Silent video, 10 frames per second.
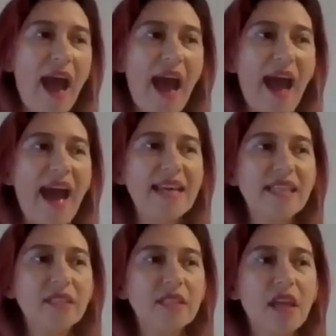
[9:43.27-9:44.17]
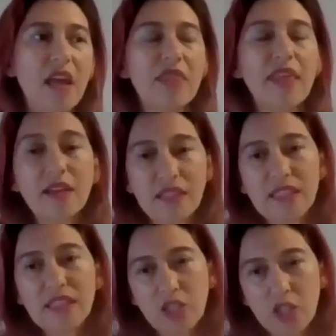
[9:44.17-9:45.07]
And there
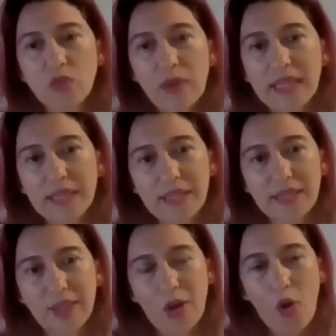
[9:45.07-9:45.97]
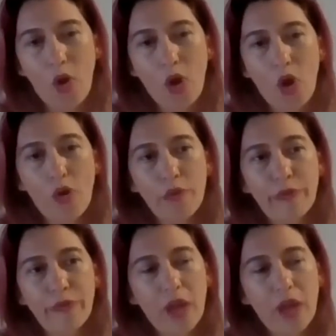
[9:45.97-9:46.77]
is this risk of